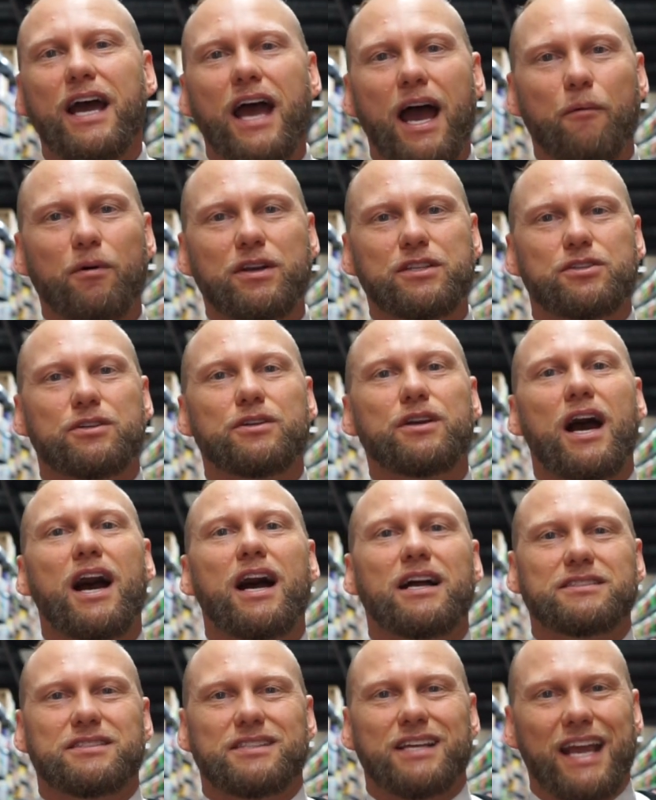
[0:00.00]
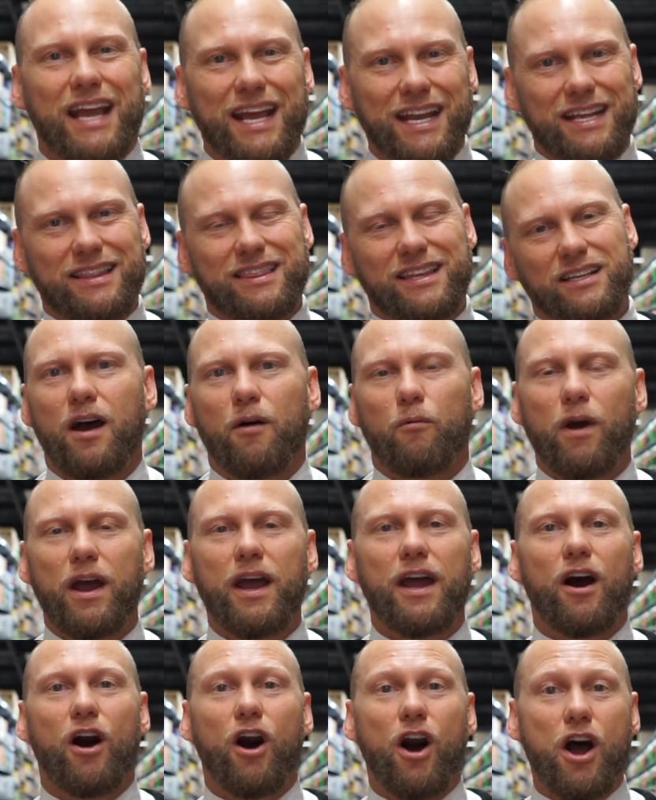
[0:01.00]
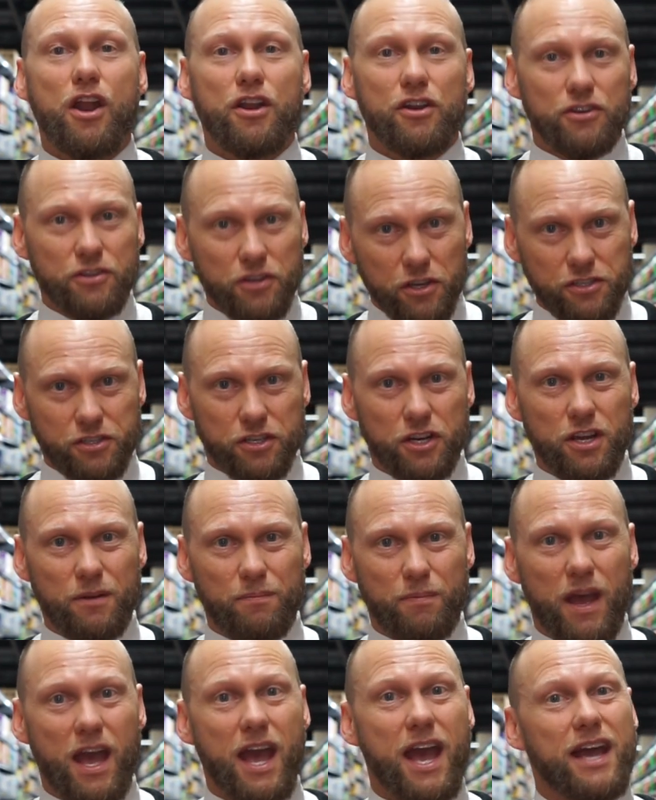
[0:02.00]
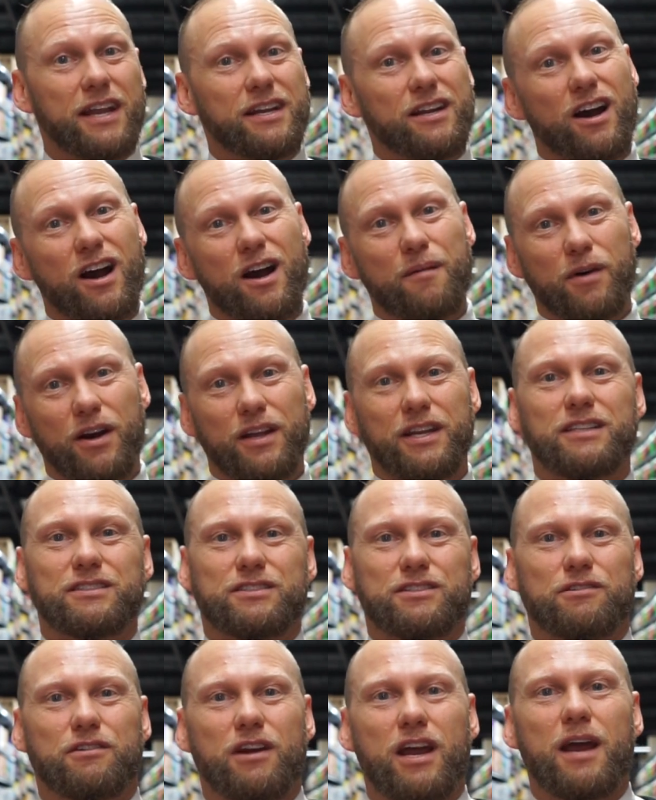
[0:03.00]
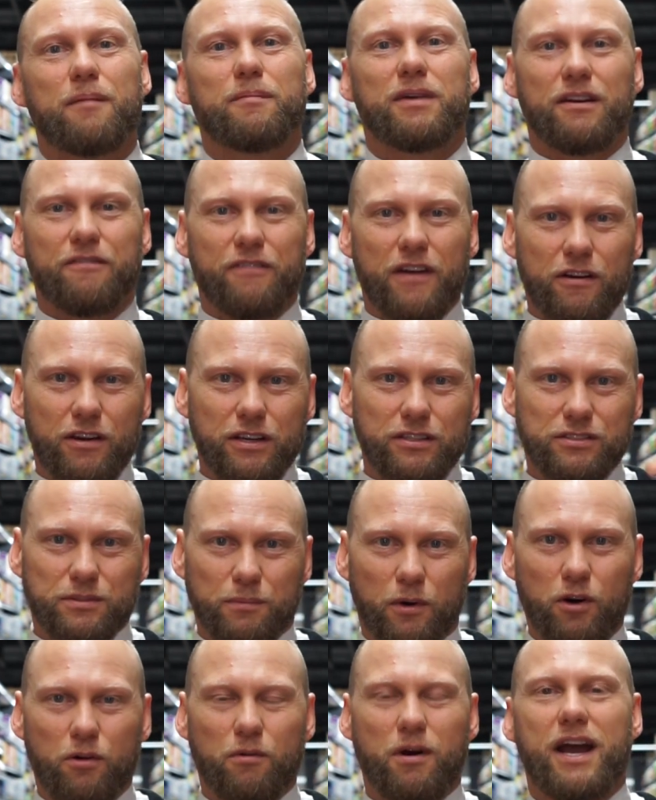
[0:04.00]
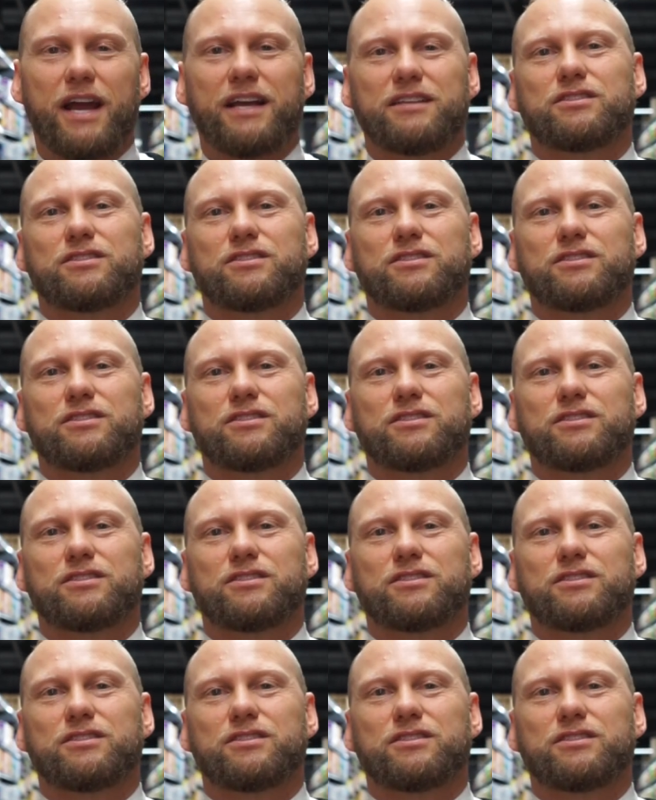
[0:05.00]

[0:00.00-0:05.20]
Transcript: And we do answer anything. We're on YouTube and I'm on Instagram in a very small way.